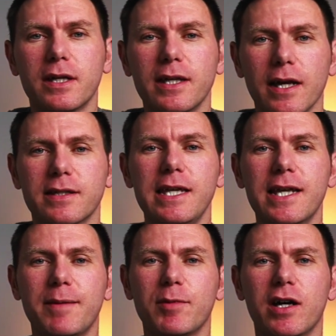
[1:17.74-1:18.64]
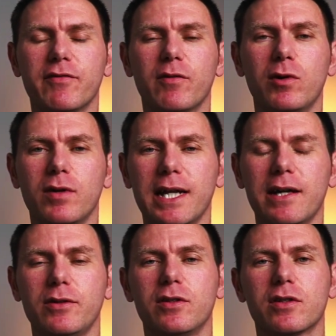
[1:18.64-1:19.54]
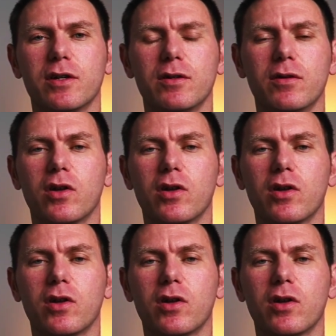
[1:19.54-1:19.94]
yes, Ecamm Live will allow you to go